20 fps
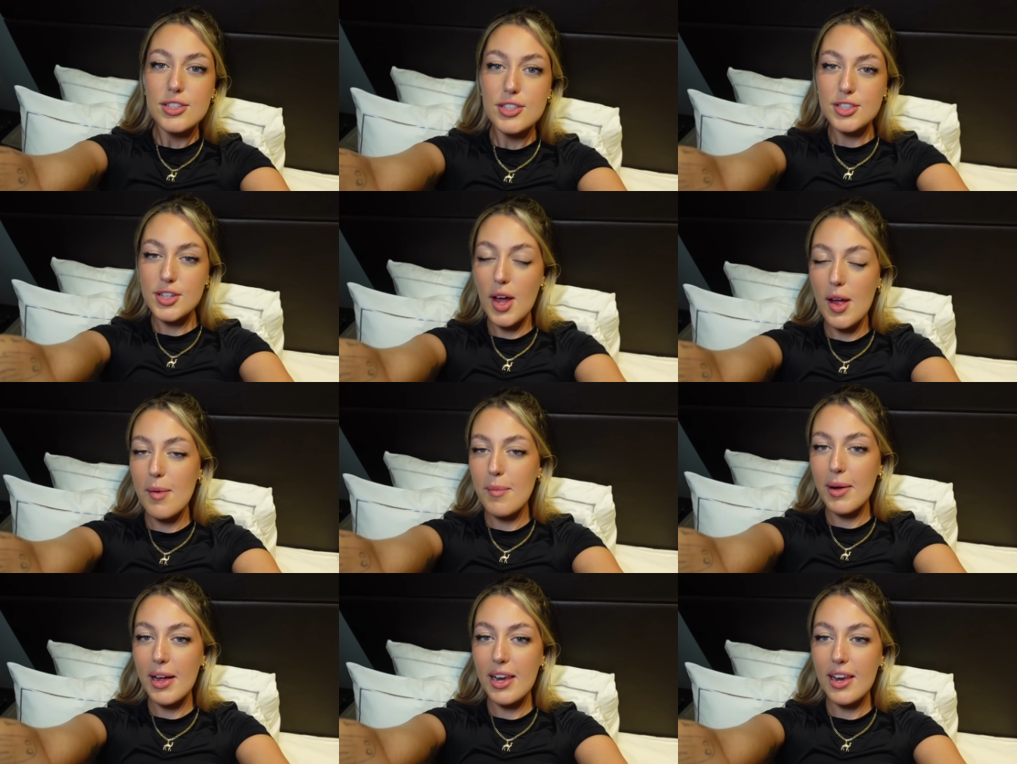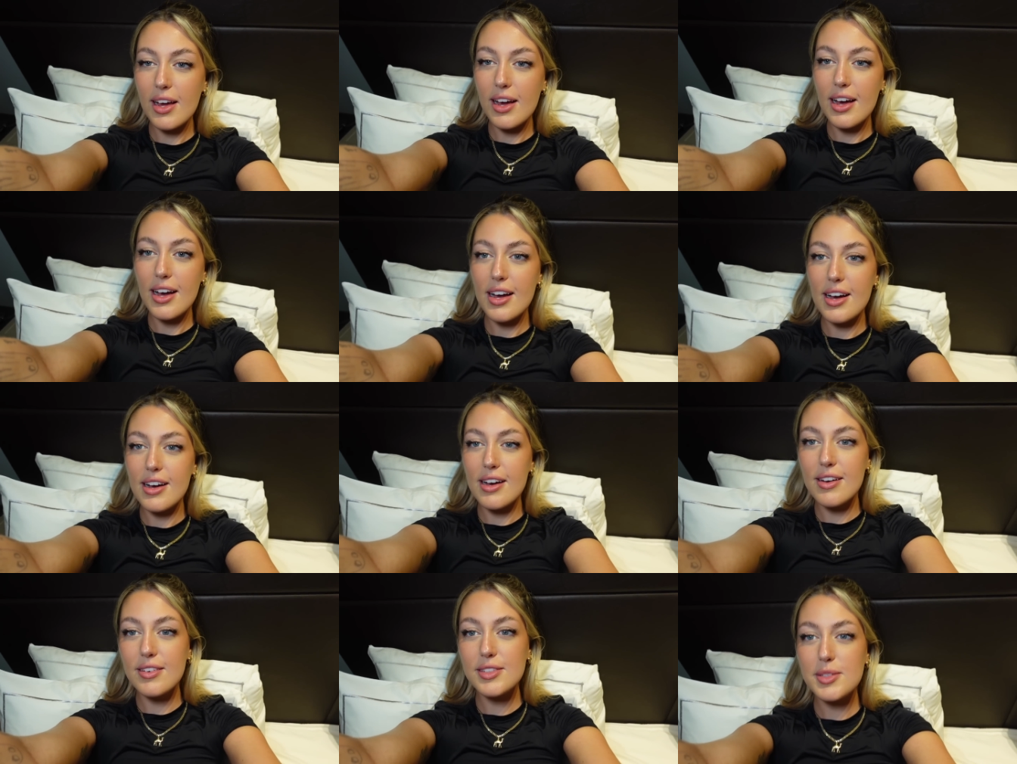So my
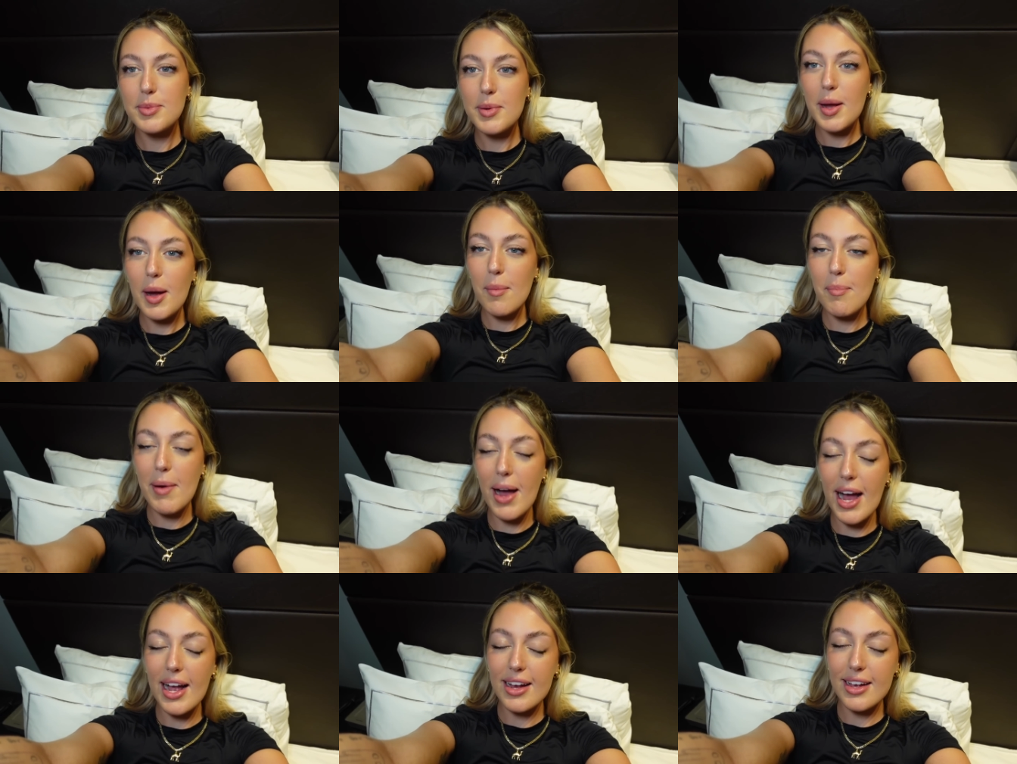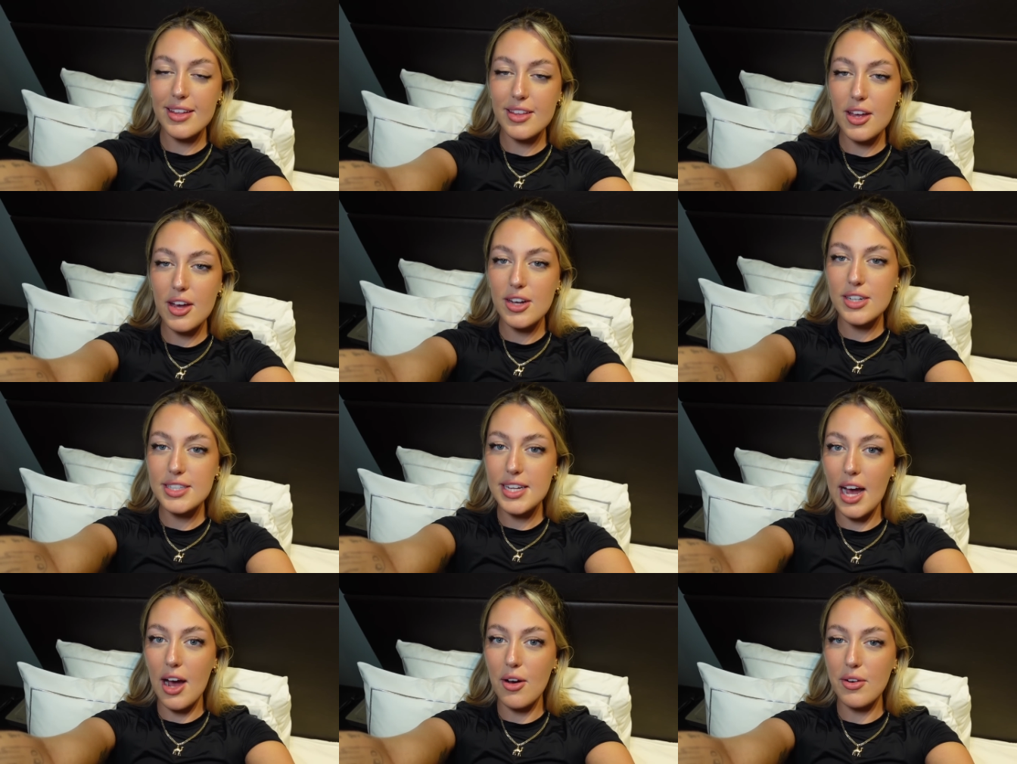loves, we are back at the
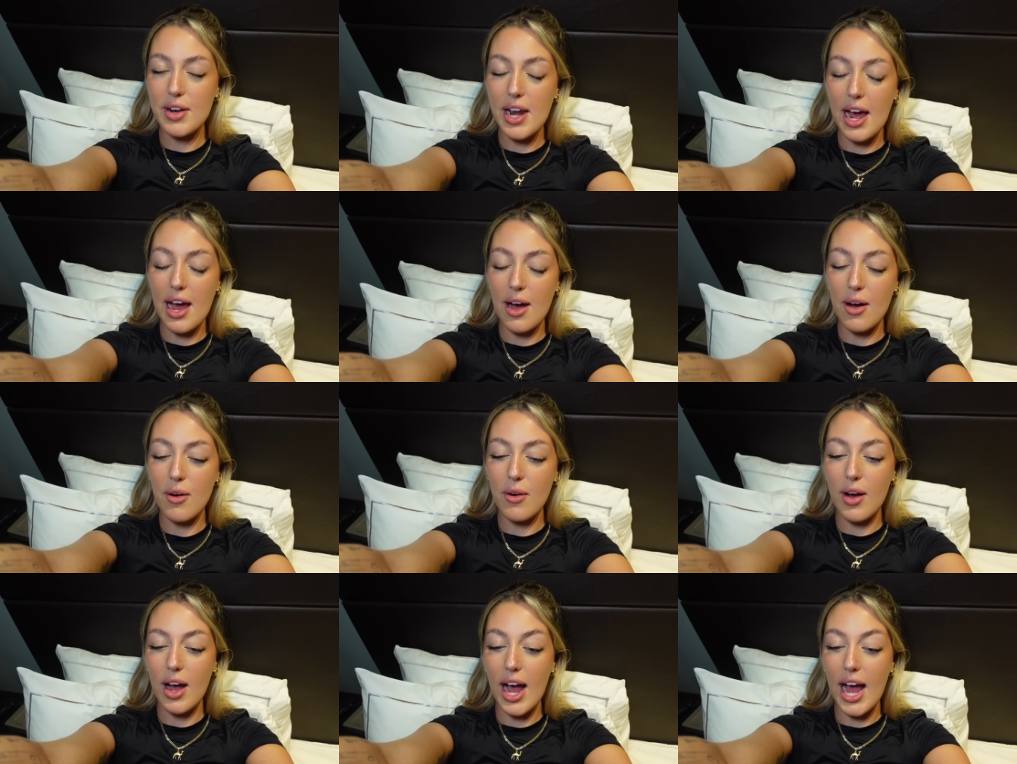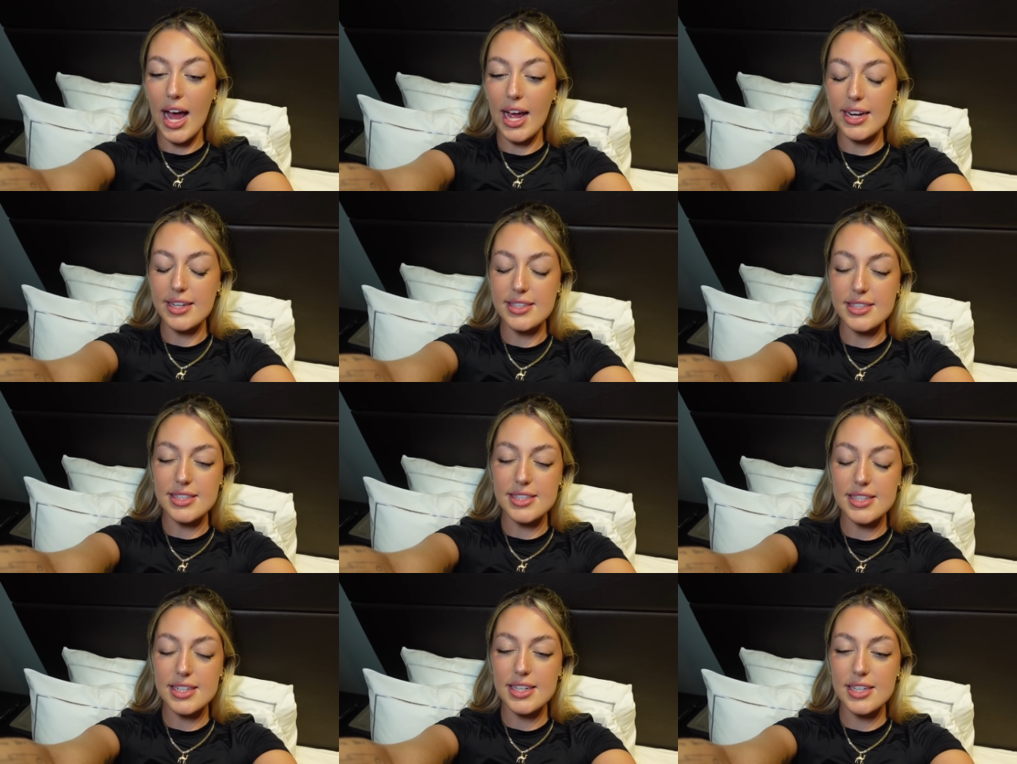hotel now
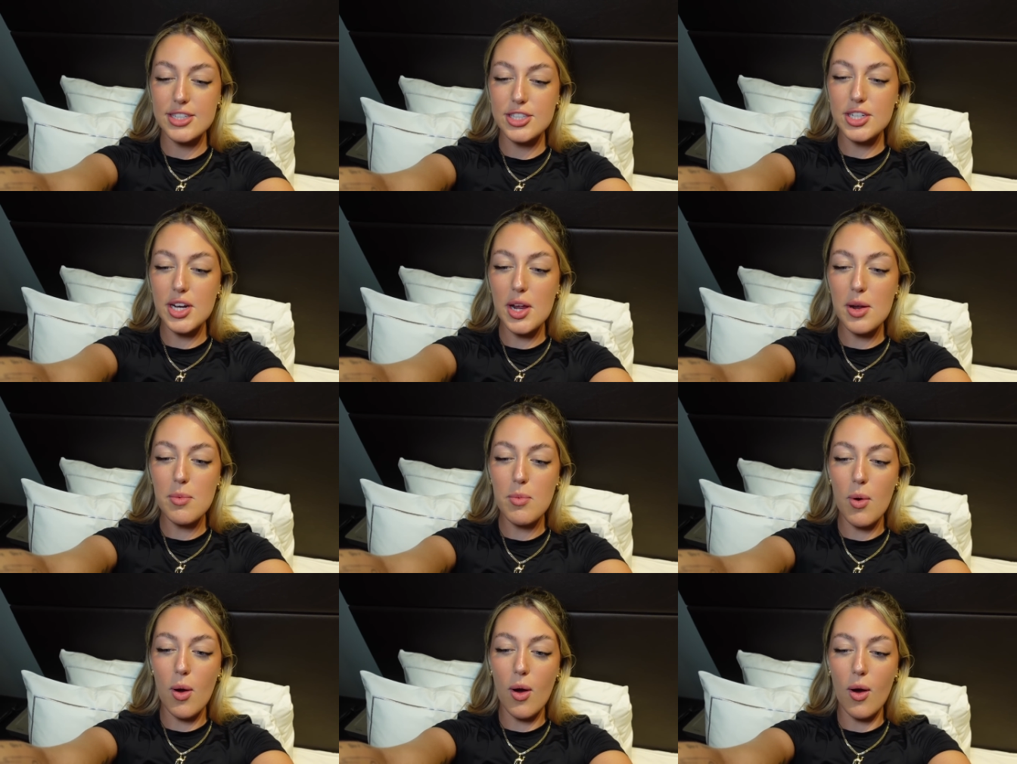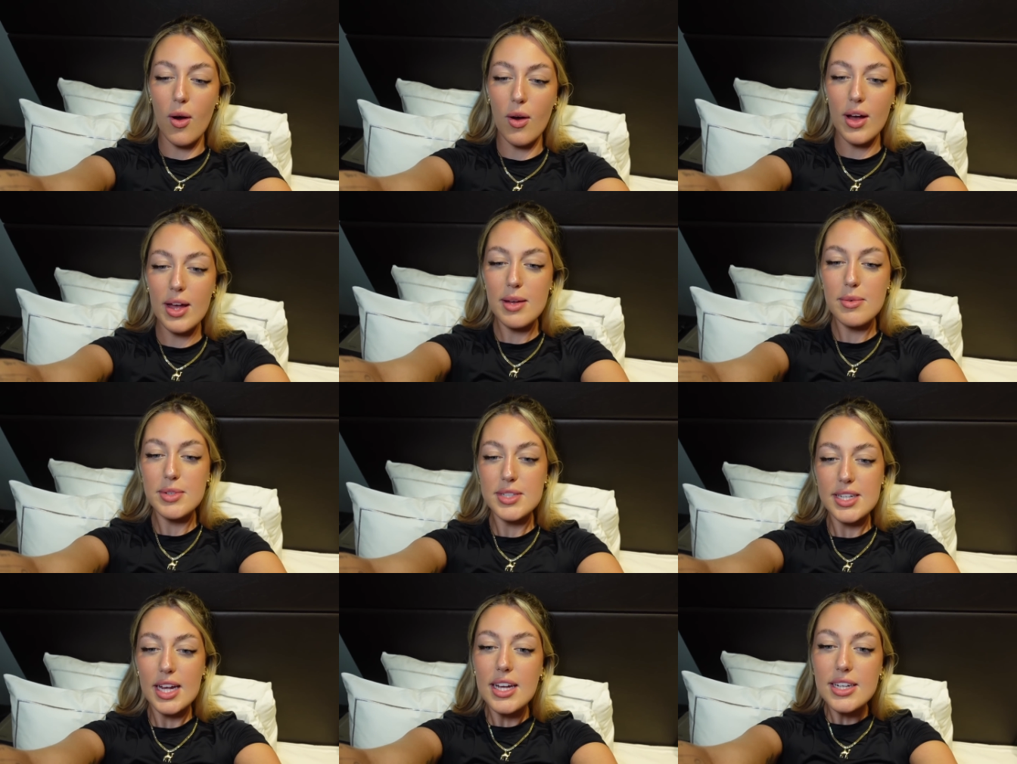and do you know what? It
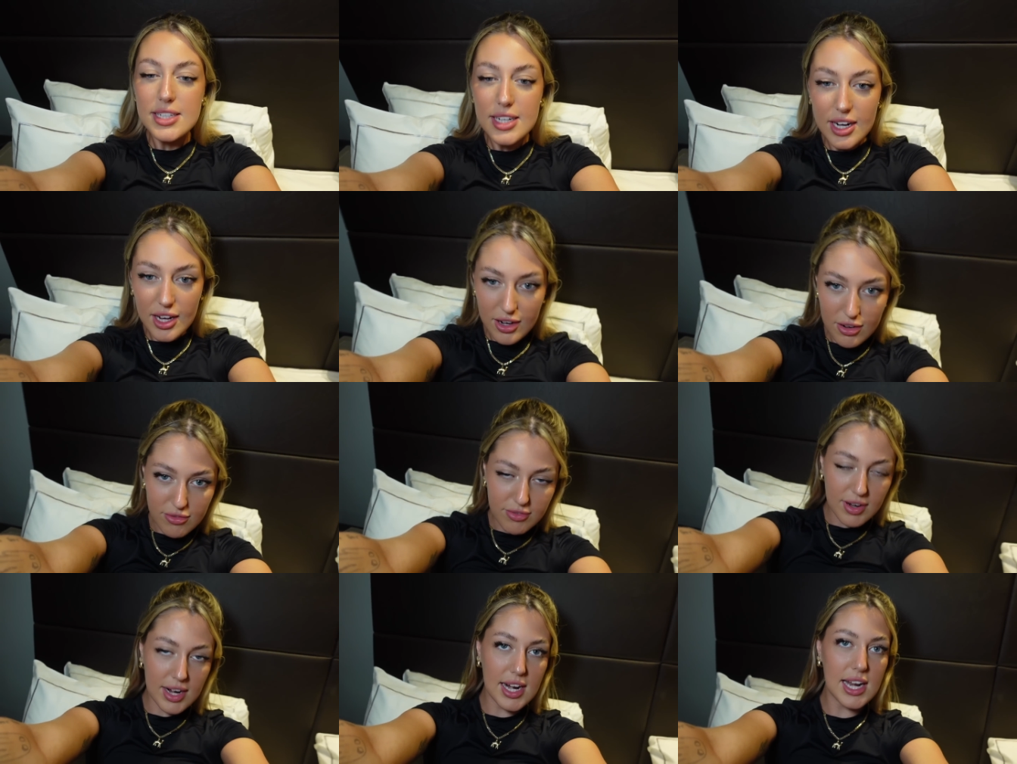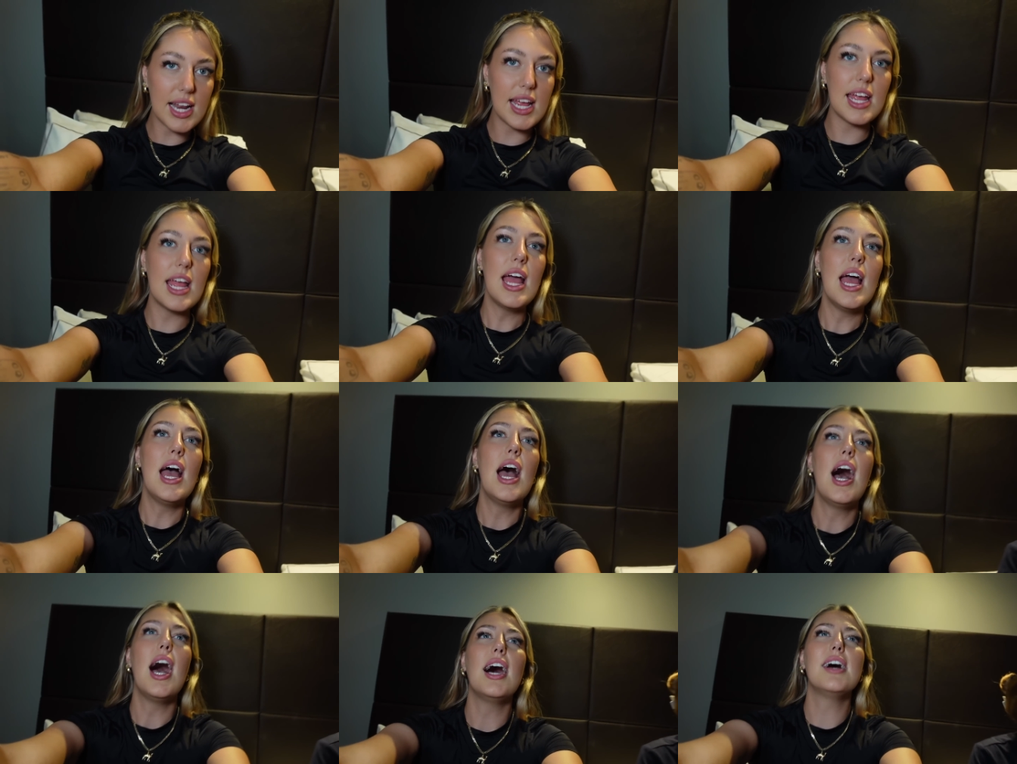was actually like a really,
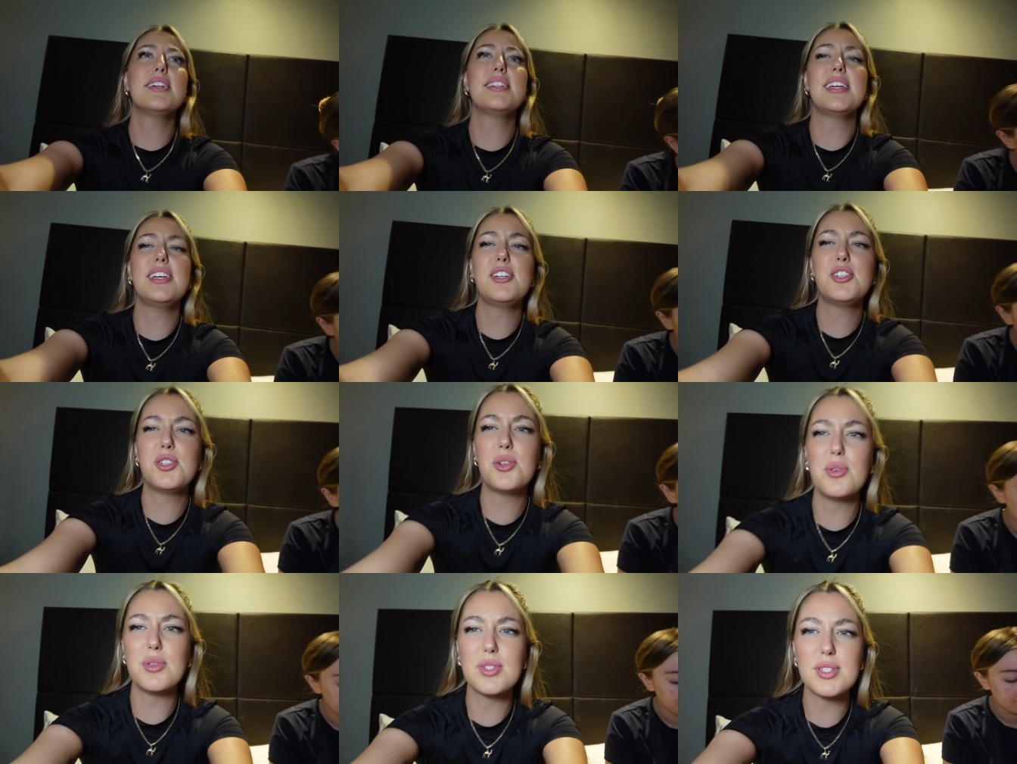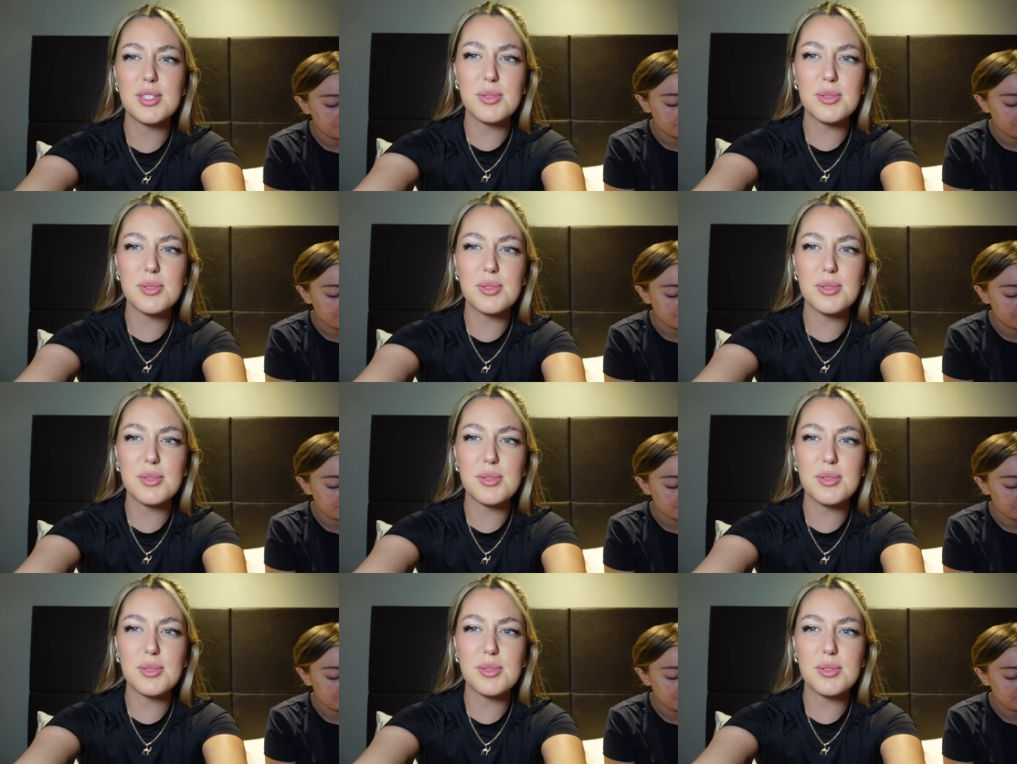I say short and